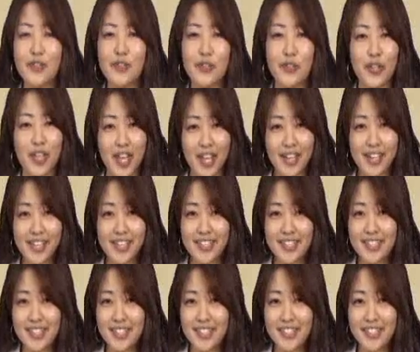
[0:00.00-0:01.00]
Do you get
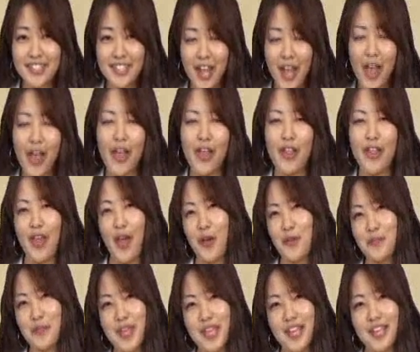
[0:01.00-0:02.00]
it?
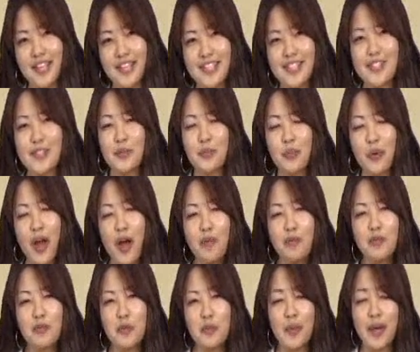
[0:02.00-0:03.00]
That means the
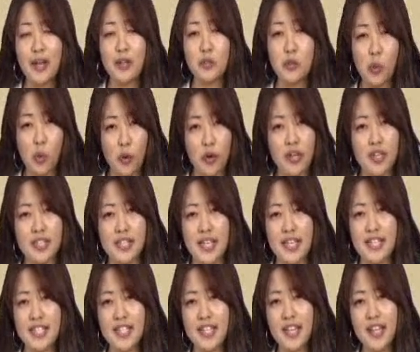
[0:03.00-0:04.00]
problem about Tori's
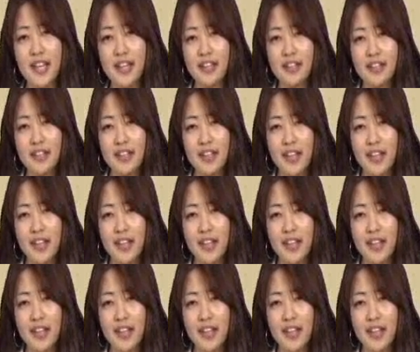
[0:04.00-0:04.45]
idea